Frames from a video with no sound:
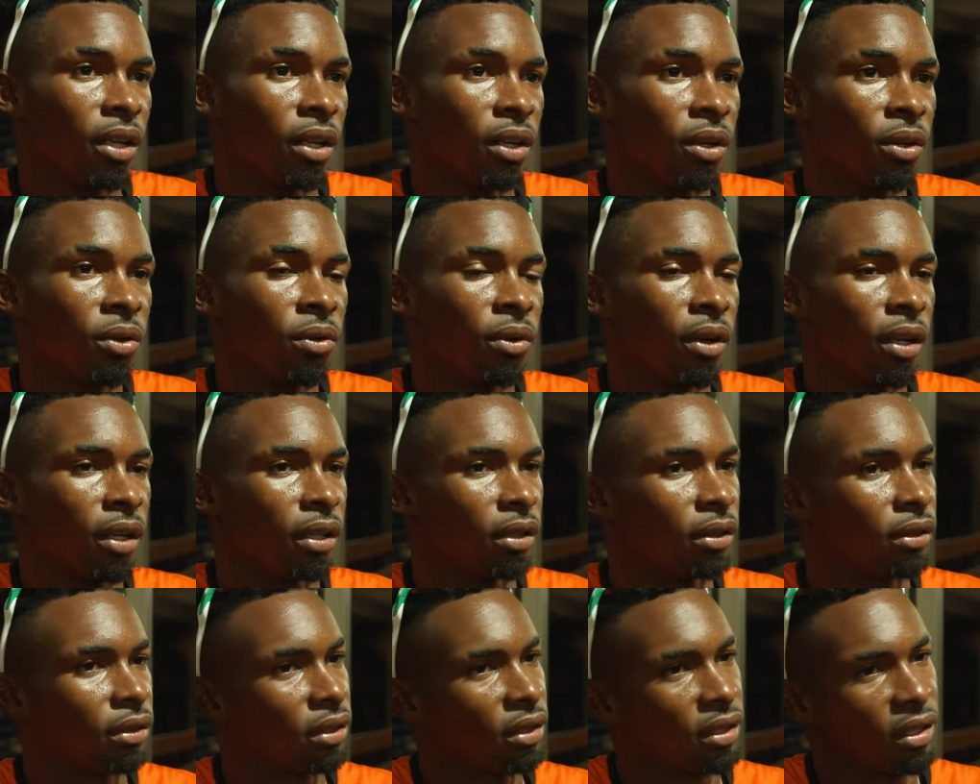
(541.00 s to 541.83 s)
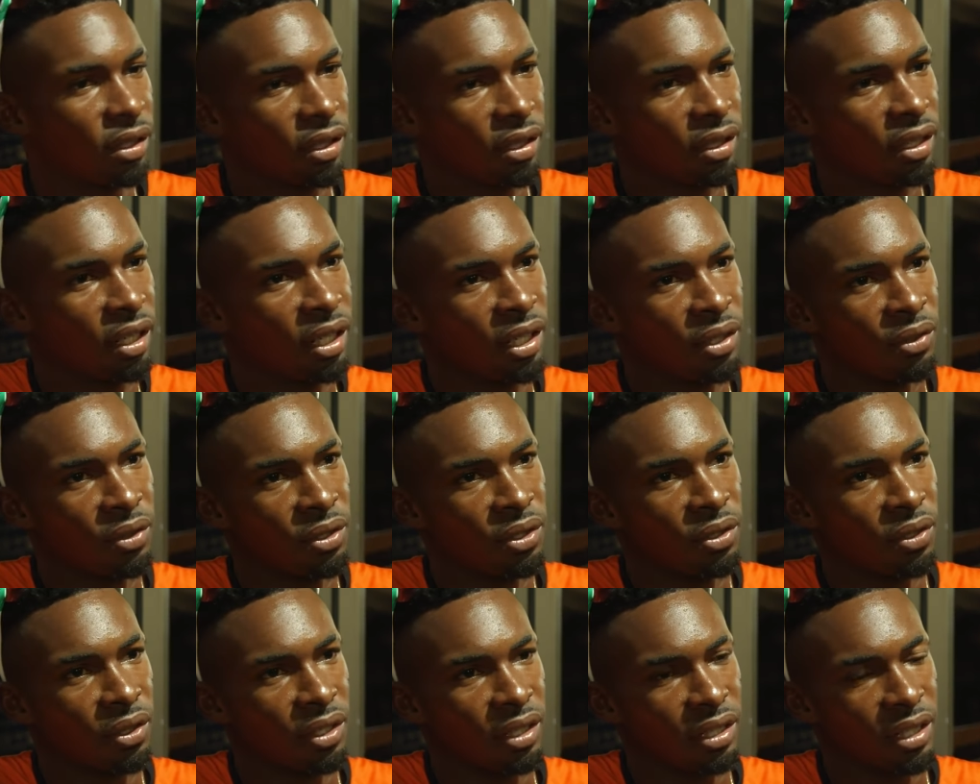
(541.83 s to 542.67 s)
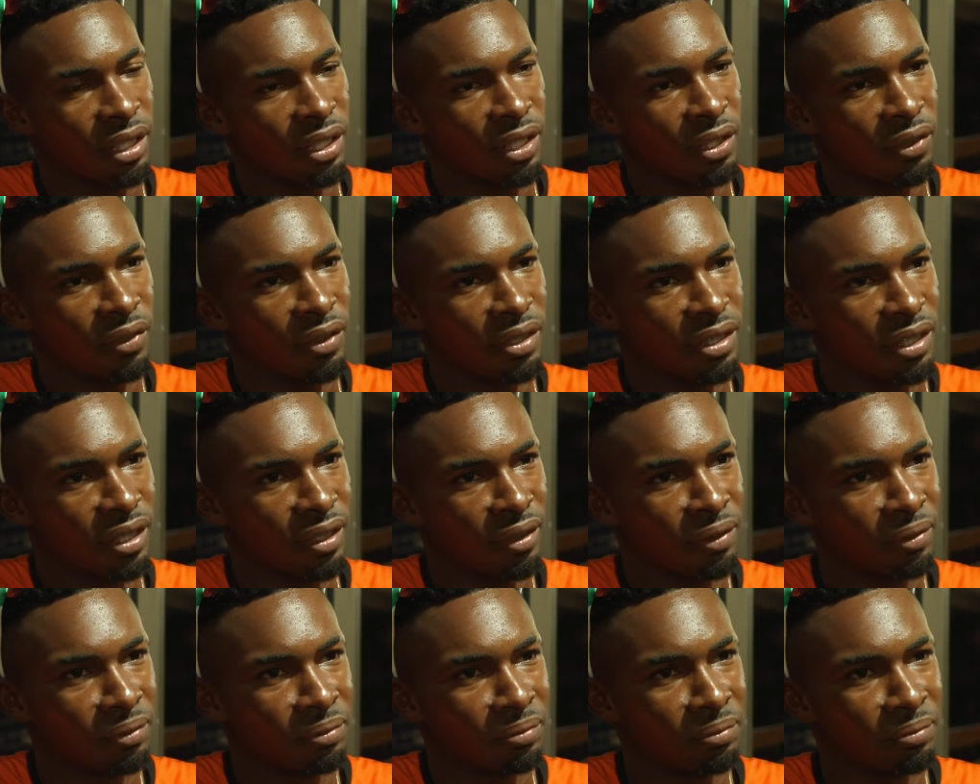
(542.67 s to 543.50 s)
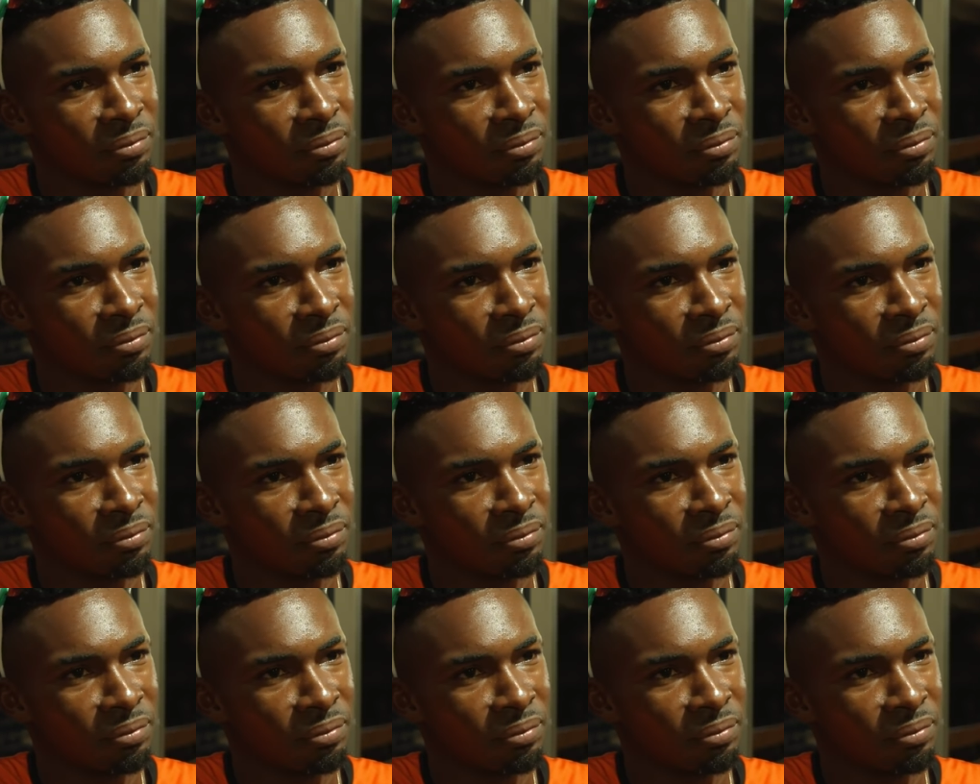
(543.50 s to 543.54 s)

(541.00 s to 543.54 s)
you know, and let the results take care of itself.